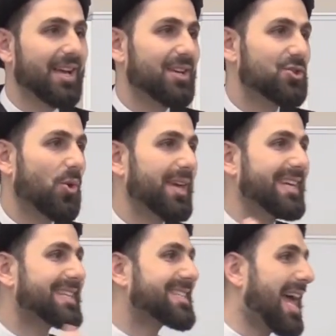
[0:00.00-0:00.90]
So
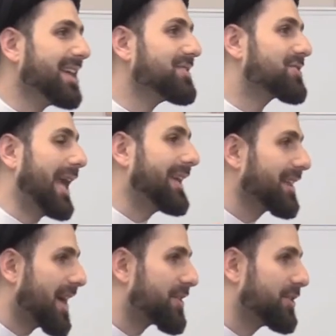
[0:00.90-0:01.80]
he sends a
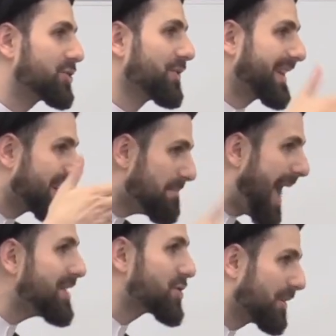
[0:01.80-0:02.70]
letter to the
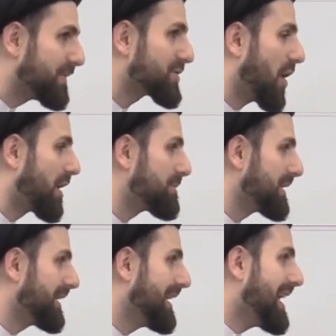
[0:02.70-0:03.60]
commander of his
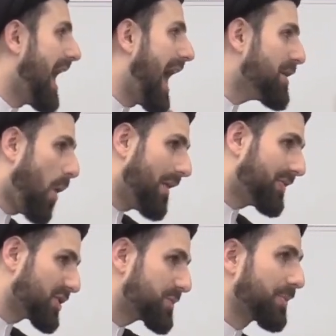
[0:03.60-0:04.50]
army. I want
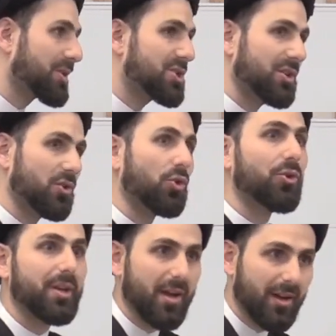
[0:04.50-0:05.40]
this person,
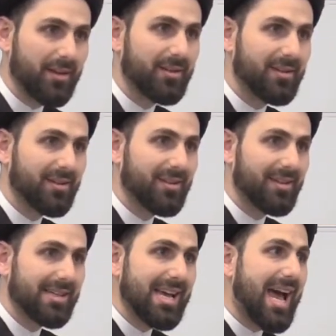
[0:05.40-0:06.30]
Uriah,
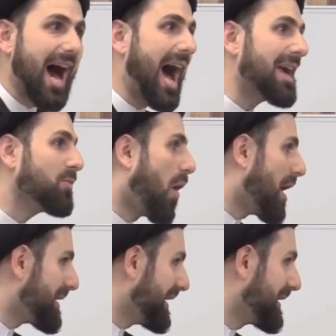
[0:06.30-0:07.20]
I
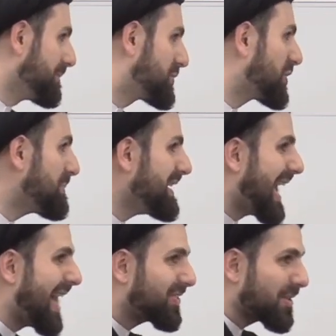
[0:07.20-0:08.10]
want him to be
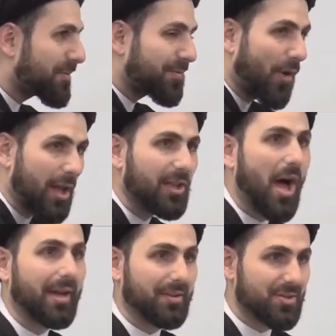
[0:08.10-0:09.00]
at the front
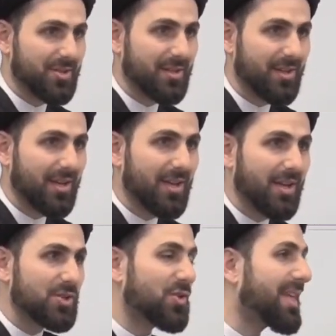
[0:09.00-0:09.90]
lines
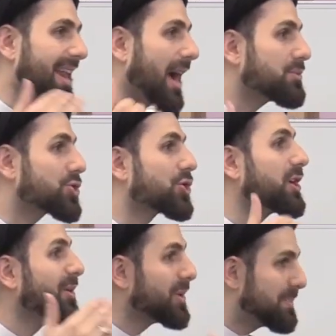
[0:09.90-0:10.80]
so that I'm sure
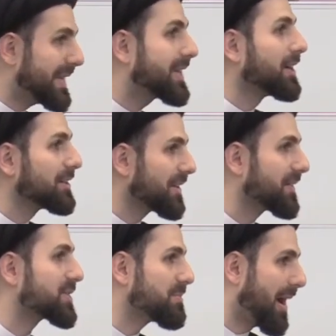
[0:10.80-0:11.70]
he would be killed in
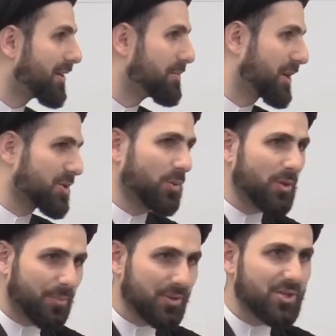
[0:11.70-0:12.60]
this battle. Because when
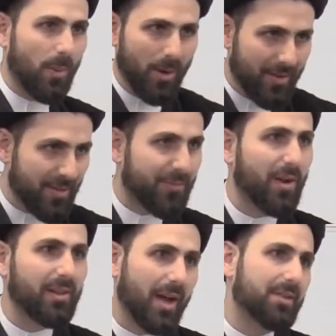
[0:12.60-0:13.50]
you put someone in the
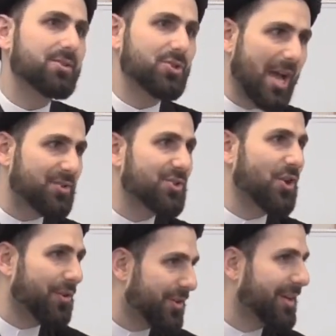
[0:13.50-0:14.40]
front lines, chances
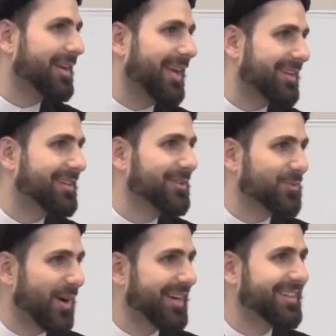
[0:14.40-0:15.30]
are they're going to get killed,
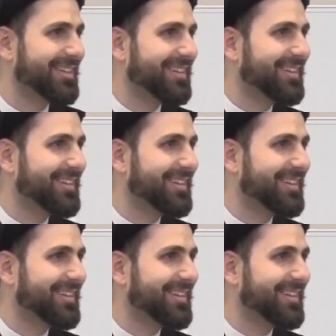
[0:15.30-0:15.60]
right?